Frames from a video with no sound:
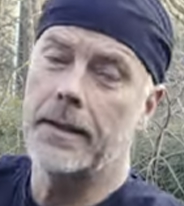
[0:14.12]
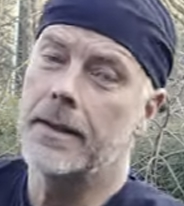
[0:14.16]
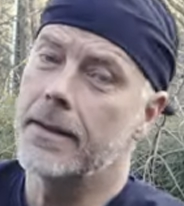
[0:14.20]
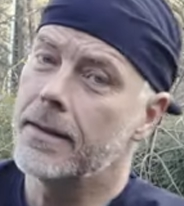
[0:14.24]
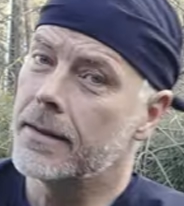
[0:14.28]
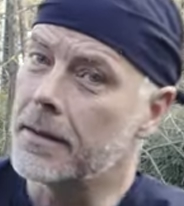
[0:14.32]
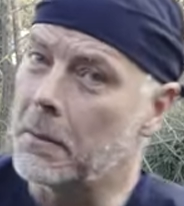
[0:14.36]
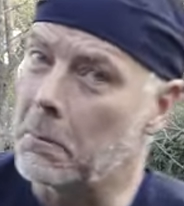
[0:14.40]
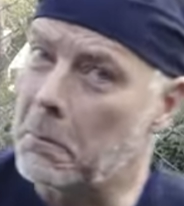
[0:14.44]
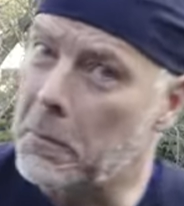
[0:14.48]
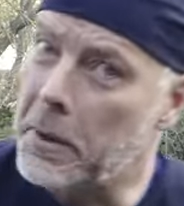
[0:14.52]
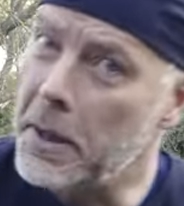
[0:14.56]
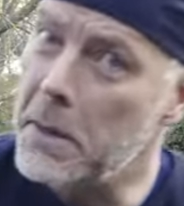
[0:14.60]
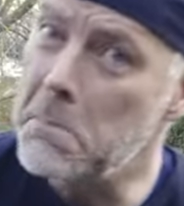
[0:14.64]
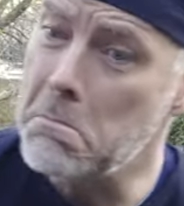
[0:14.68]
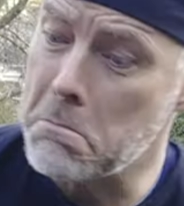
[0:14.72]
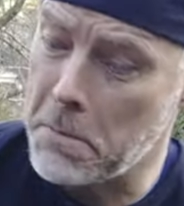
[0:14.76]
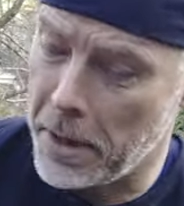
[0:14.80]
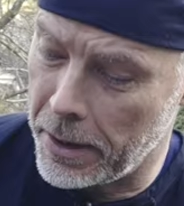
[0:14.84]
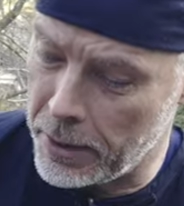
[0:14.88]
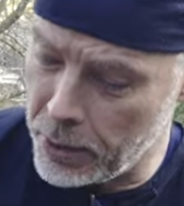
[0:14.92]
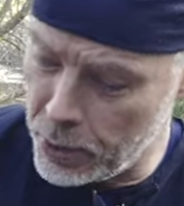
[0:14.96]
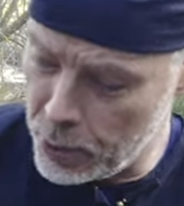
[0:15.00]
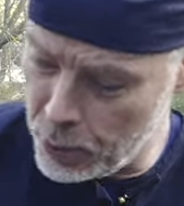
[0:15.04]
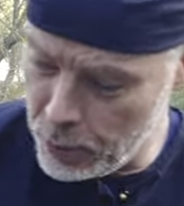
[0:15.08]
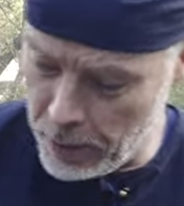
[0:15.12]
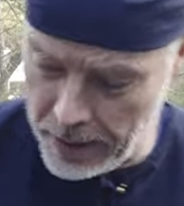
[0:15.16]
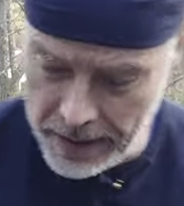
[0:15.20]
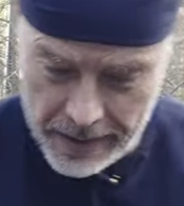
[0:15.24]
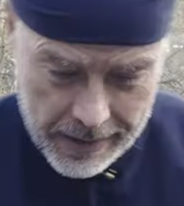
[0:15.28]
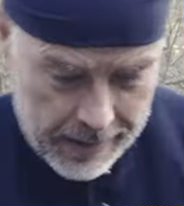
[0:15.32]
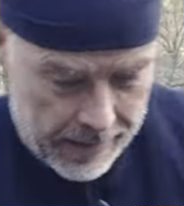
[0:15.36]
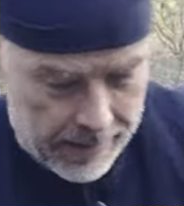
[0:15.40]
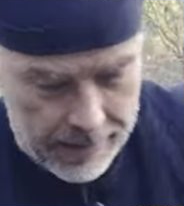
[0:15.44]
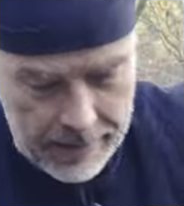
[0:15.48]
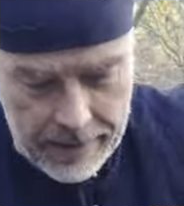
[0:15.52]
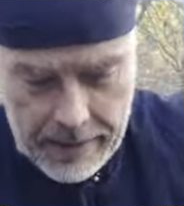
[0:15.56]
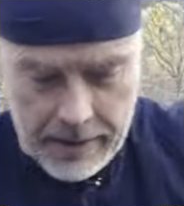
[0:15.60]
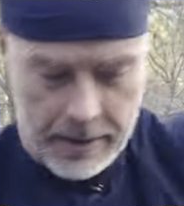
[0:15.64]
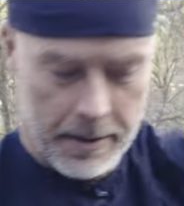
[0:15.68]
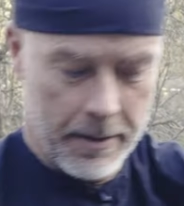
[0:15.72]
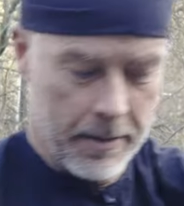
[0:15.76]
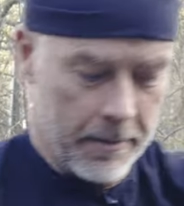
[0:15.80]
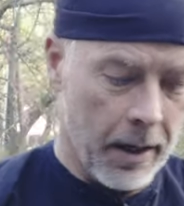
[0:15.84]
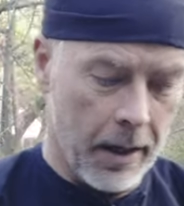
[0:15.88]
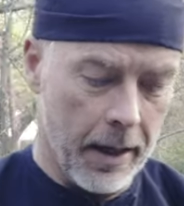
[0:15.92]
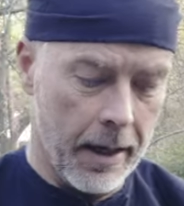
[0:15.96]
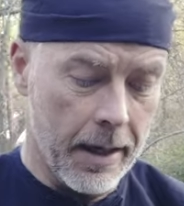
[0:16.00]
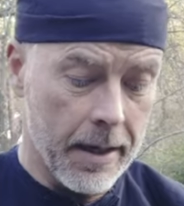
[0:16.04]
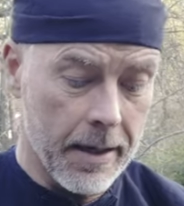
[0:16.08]
something Manchu-esque,
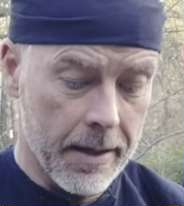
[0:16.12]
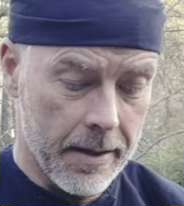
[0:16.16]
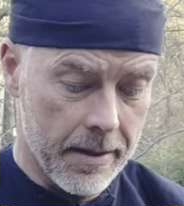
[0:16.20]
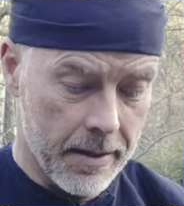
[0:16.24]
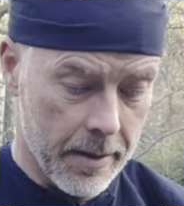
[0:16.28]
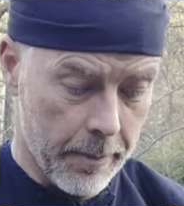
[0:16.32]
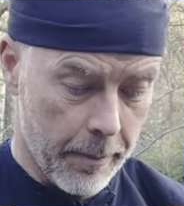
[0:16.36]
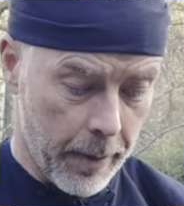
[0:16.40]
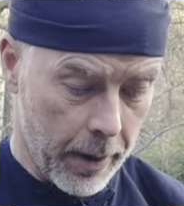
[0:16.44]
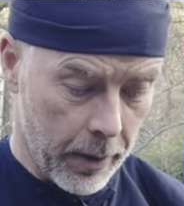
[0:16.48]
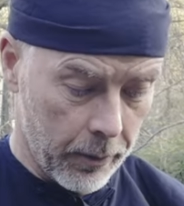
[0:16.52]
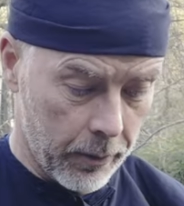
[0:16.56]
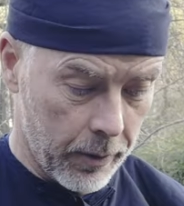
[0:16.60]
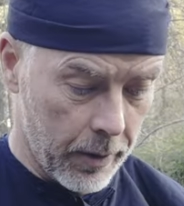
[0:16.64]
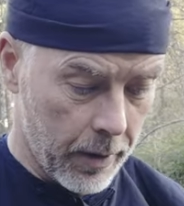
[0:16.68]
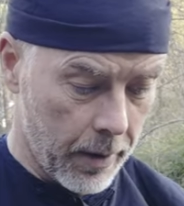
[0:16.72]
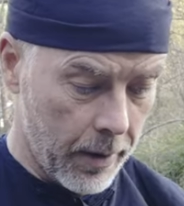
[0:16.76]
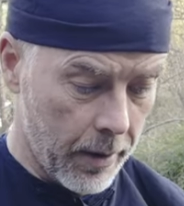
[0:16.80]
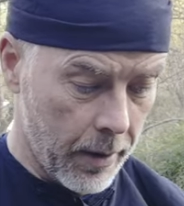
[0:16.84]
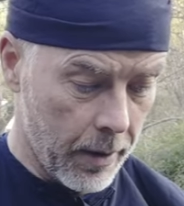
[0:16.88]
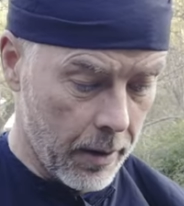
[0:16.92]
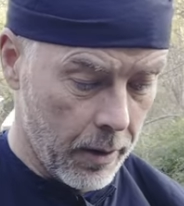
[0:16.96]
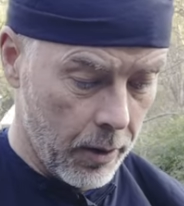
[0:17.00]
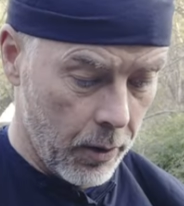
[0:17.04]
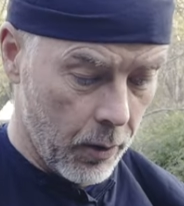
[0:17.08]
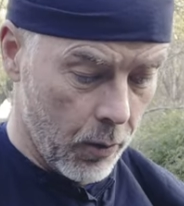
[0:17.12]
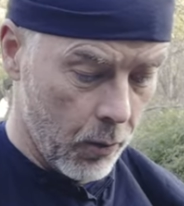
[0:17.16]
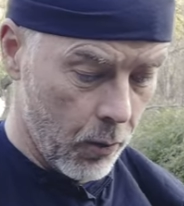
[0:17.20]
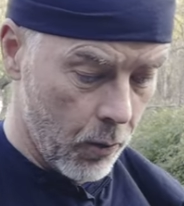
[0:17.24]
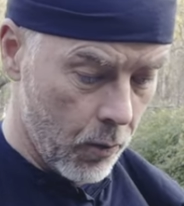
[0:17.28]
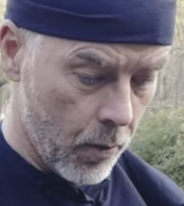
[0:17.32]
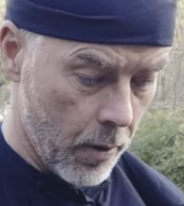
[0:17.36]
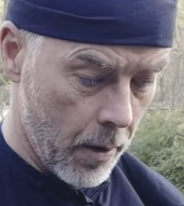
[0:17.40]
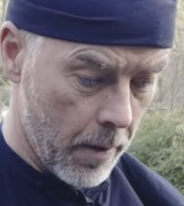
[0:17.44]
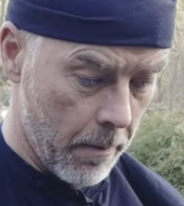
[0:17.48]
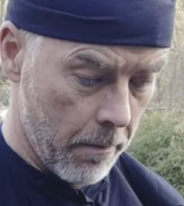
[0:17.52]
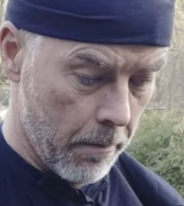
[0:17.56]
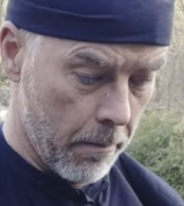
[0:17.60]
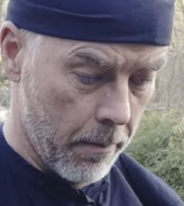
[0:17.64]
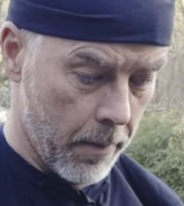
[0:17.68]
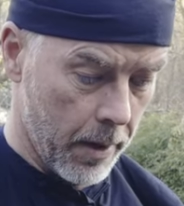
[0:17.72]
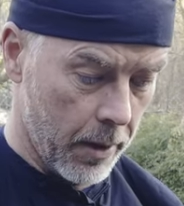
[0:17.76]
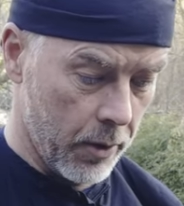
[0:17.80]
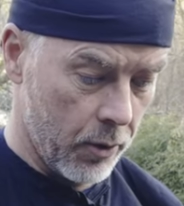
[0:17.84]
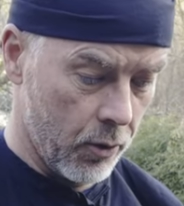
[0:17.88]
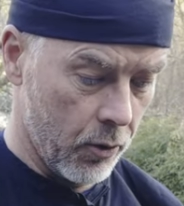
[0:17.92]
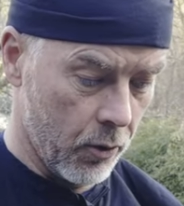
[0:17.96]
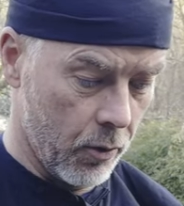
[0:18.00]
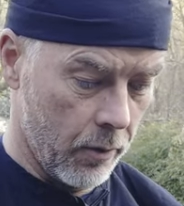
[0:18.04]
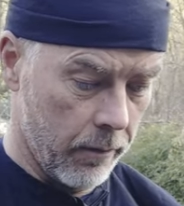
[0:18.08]
and it's about the new
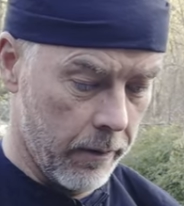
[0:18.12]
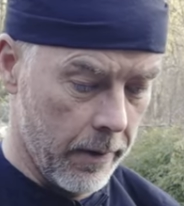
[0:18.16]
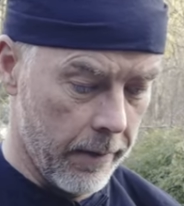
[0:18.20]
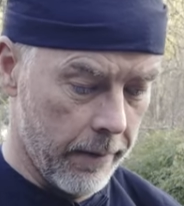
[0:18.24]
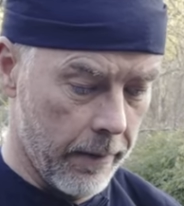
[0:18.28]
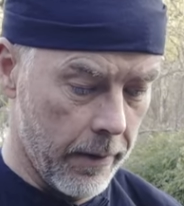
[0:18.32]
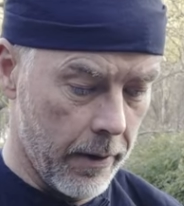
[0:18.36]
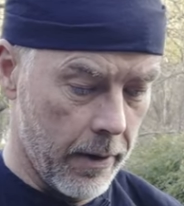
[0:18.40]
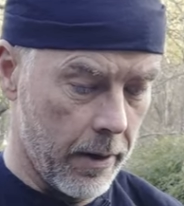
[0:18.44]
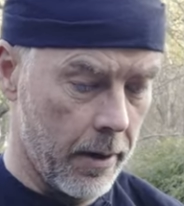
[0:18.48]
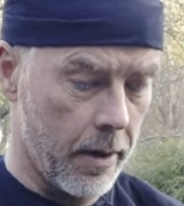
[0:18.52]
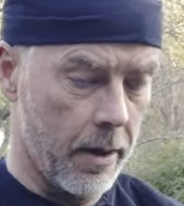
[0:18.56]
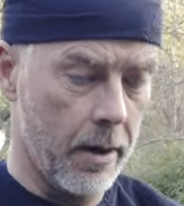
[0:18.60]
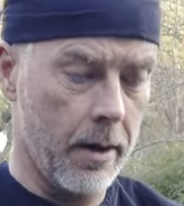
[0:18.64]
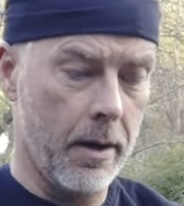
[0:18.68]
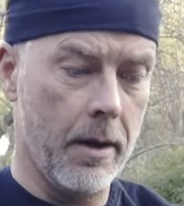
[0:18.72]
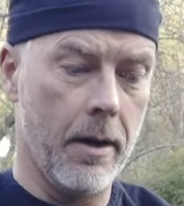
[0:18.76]
Manchu Quiver